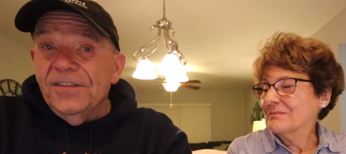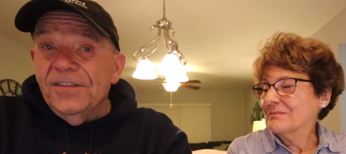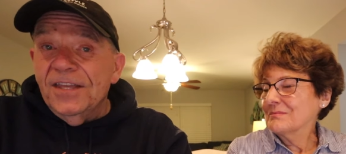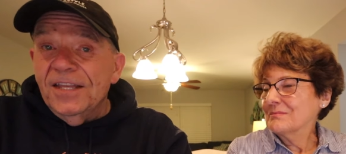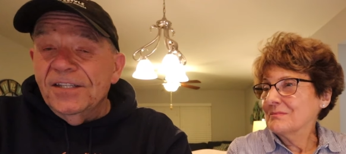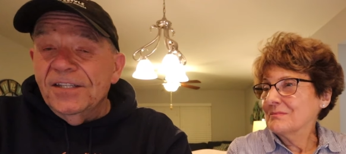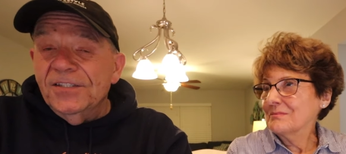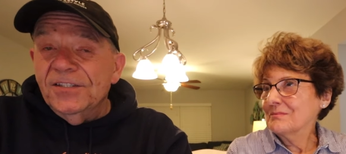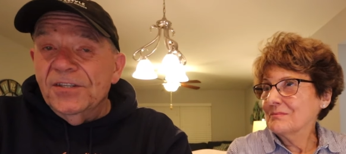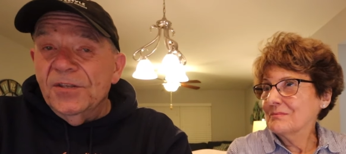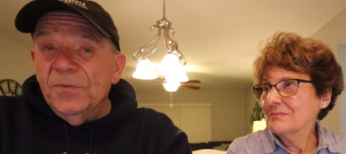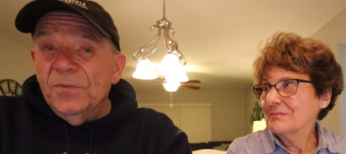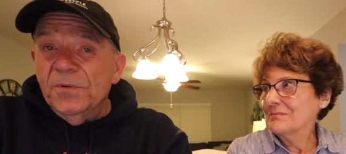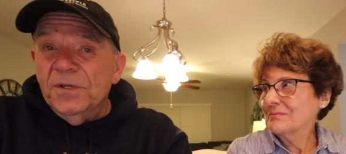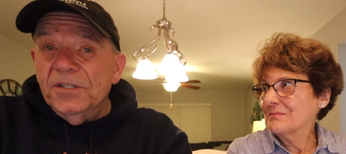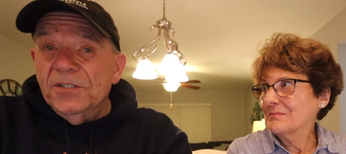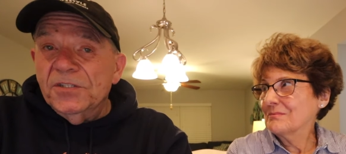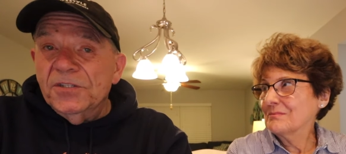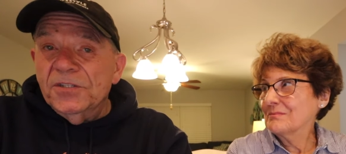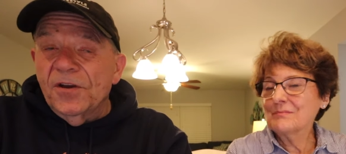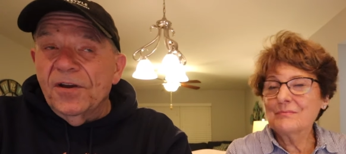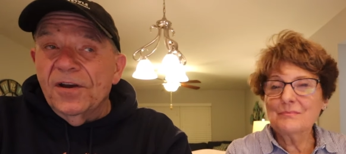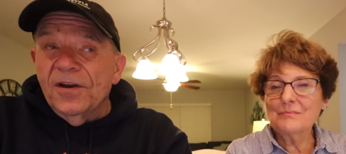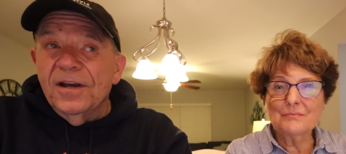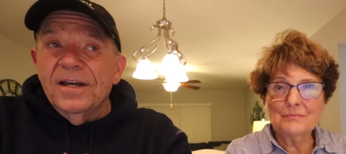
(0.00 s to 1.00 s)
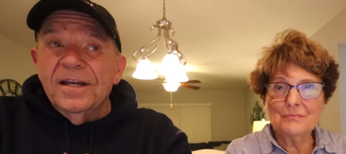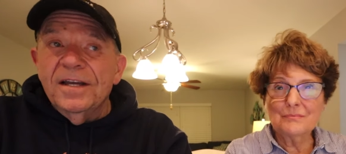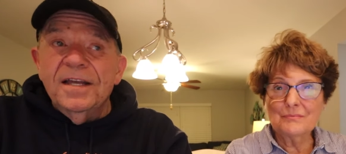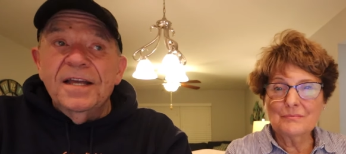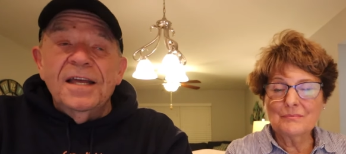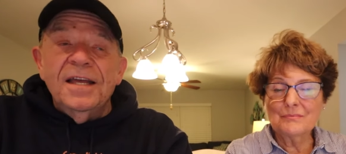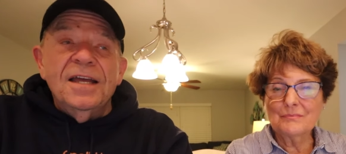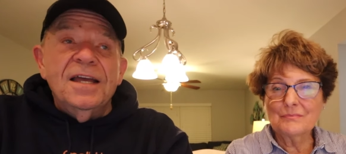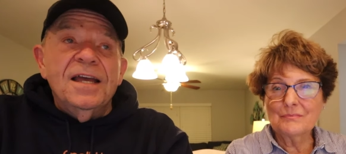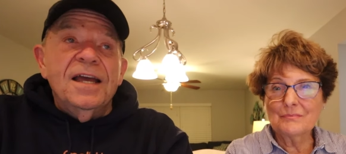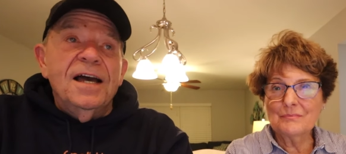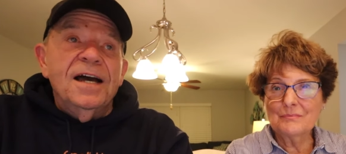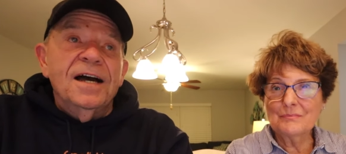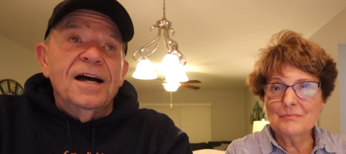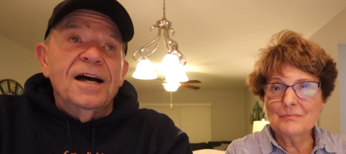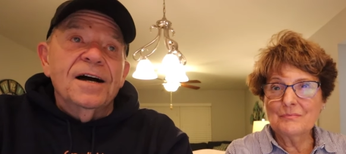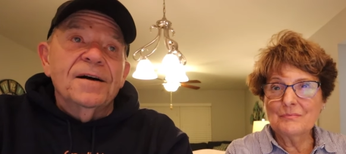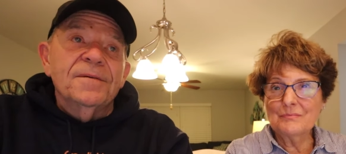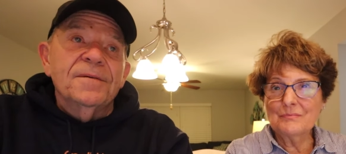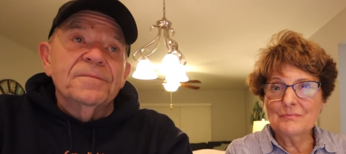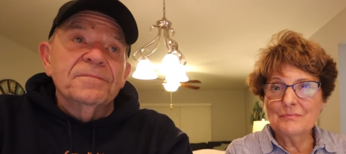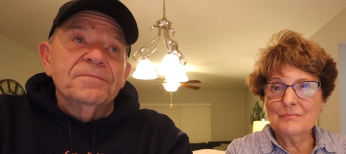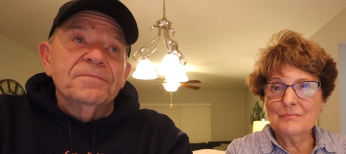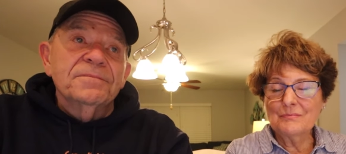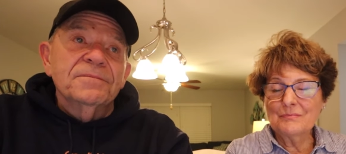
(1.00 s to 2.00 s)
Speaker 1: things that we saw.
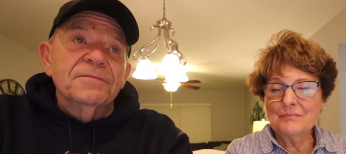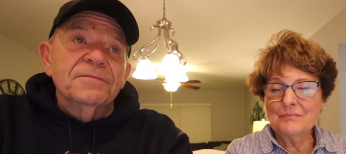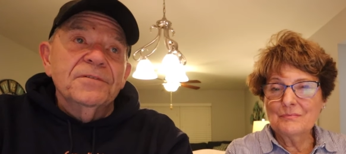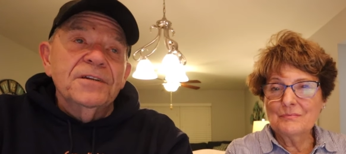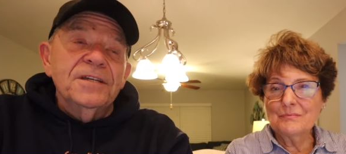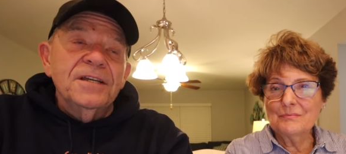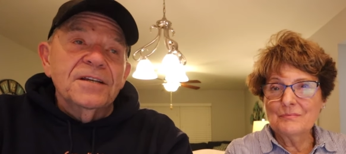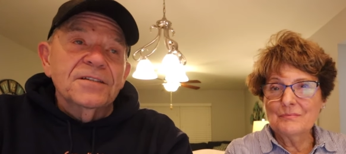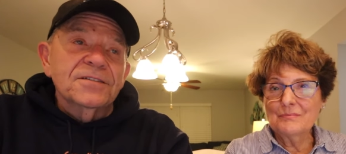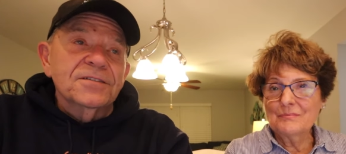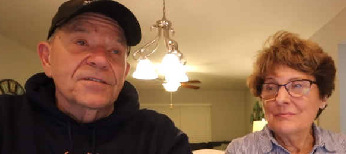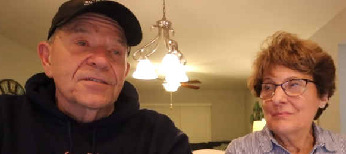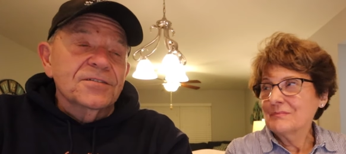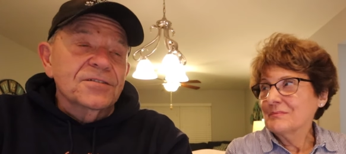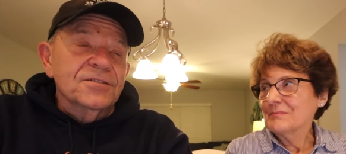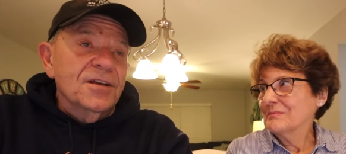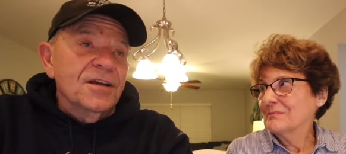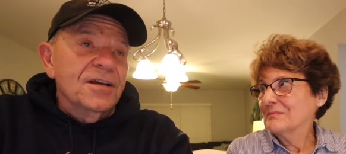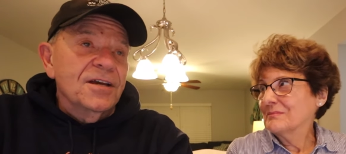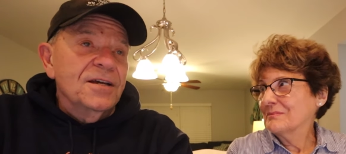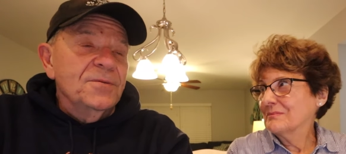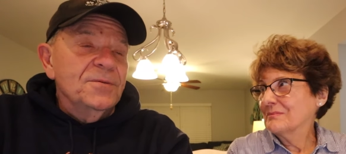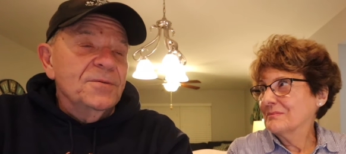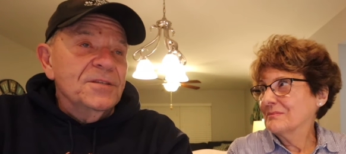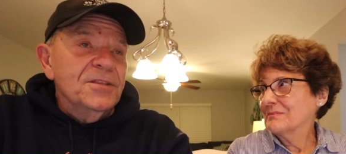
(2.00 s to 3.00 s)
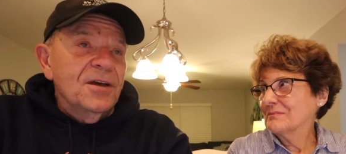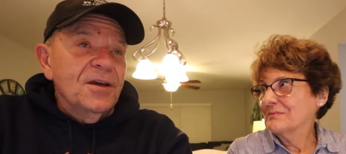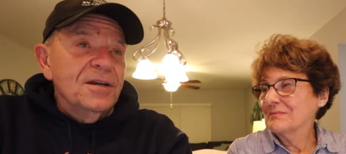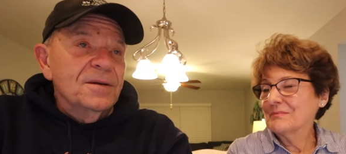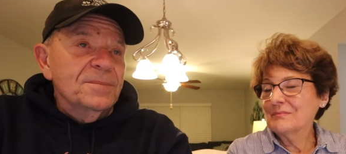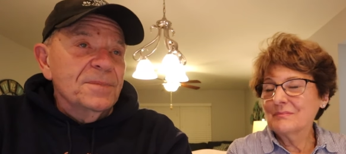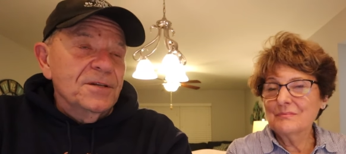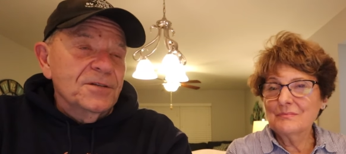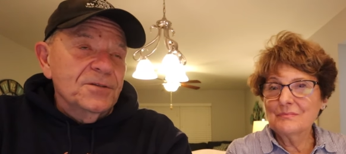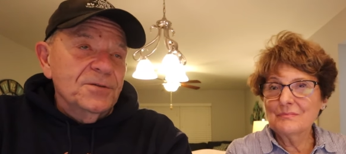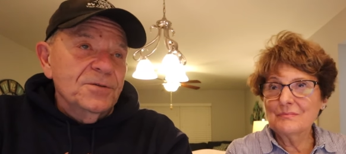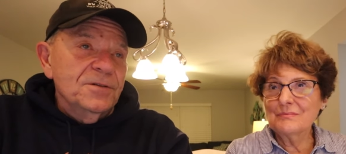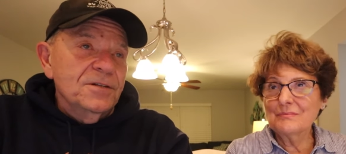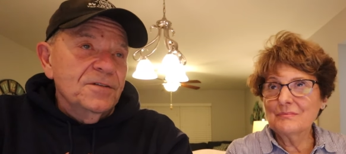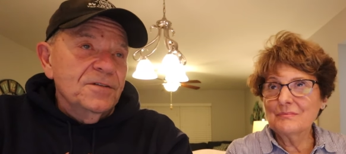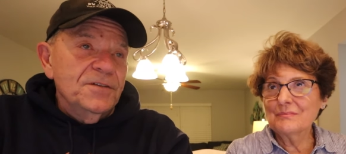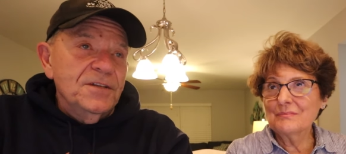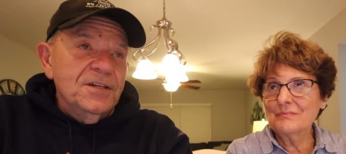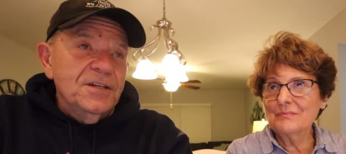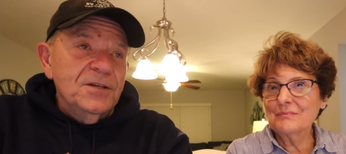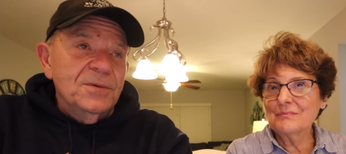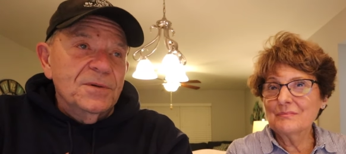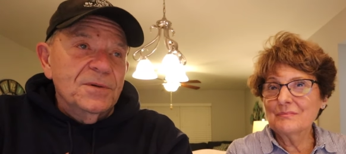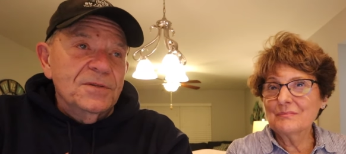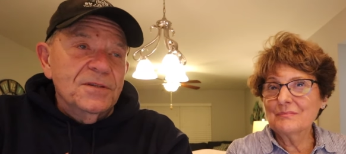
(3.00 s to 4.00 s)
Um, we also saw, we thought about doing a
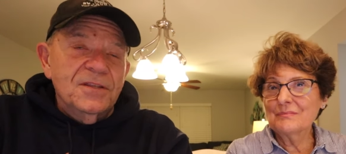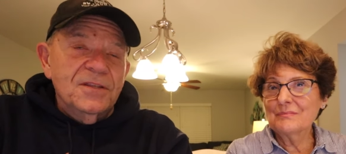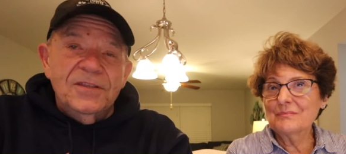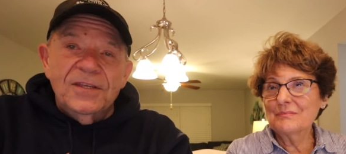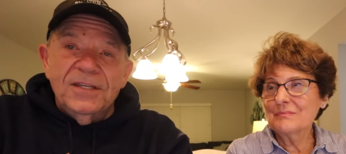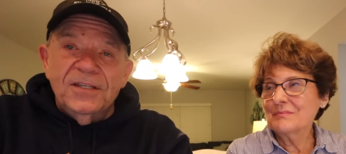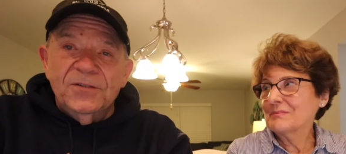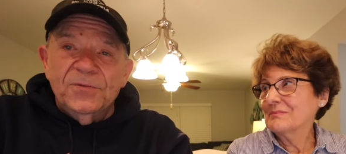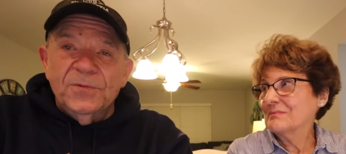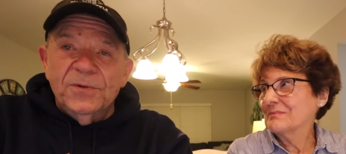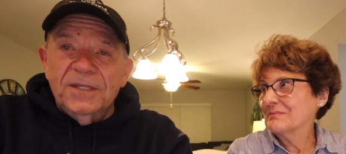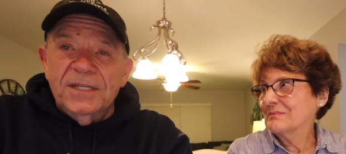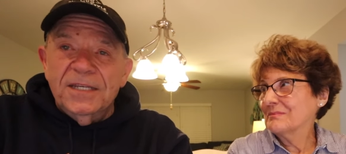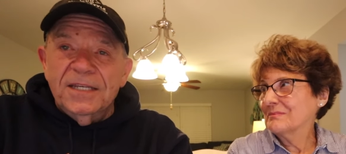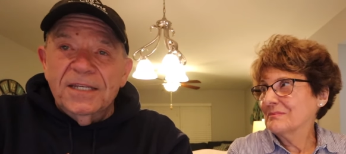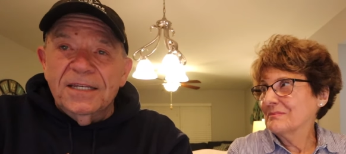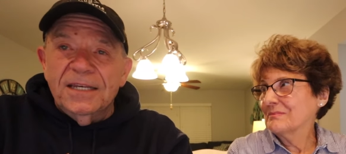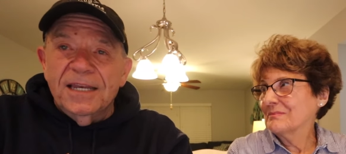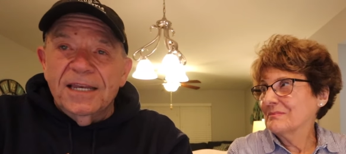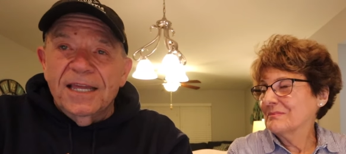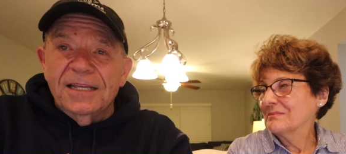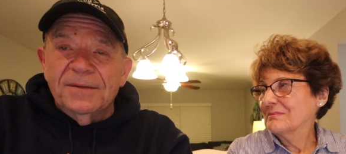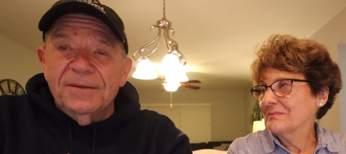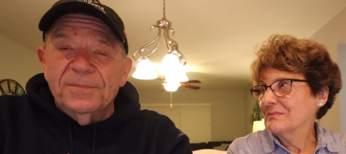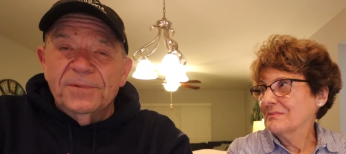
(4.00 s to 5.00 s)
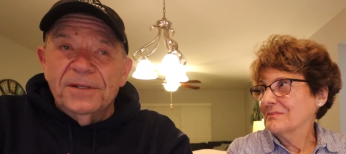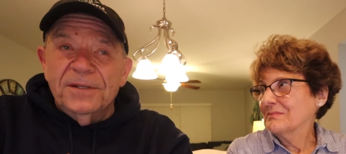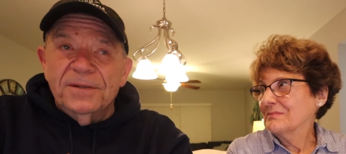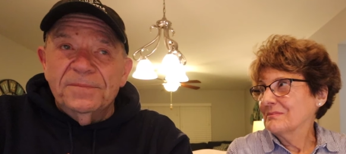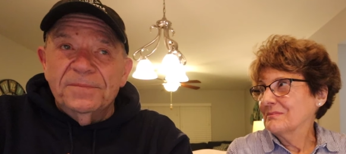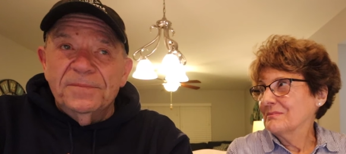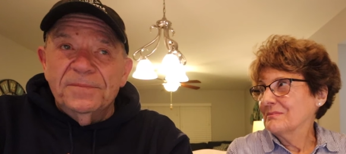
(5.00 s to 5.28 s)
video on the things we didn't like, but